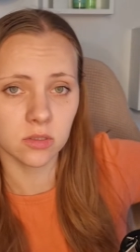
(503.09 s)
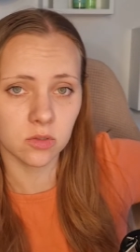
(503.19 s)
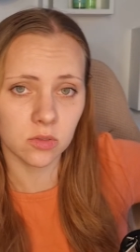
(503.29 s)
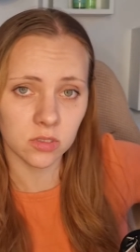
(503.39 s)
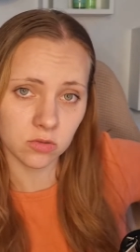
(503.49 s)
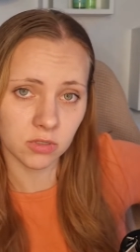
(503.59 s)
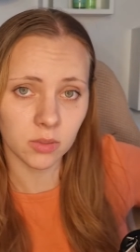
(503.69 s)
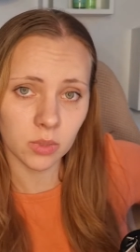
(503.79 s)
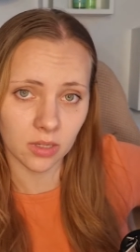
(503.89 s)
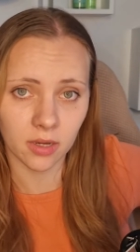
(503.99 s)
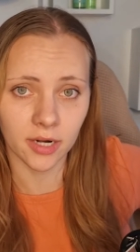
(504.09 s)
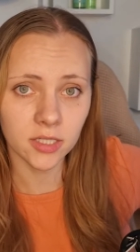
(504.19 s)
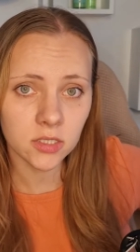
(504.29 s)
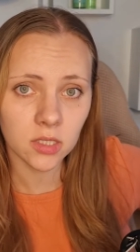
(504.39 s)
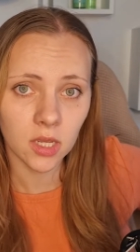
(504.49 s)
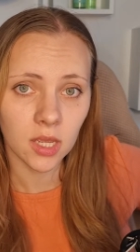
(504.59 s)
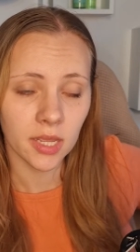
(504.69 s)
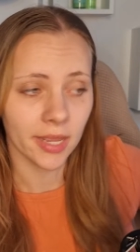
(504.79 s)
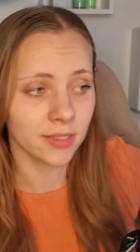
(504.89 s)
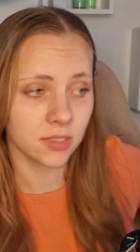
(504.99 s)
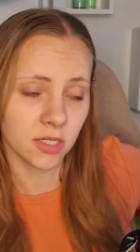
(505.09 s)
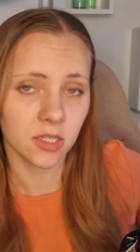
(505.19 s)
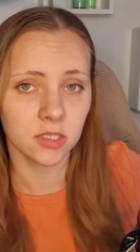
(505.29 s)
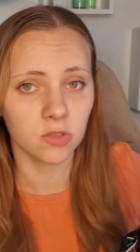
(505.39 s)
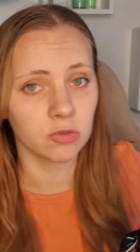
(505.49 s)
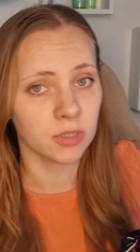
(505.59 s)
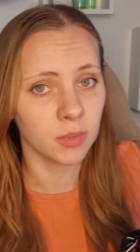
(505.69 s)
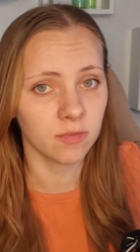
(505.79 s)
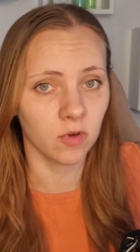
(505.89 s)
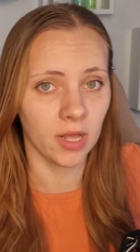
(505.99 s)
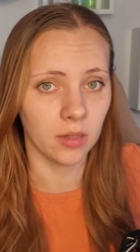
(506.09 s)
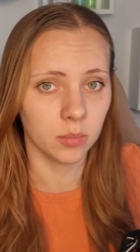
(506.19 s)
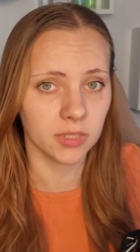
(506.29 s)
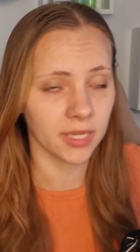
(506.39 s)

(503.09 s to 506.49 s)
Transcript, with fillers: to the street with the cars and started screaming for help.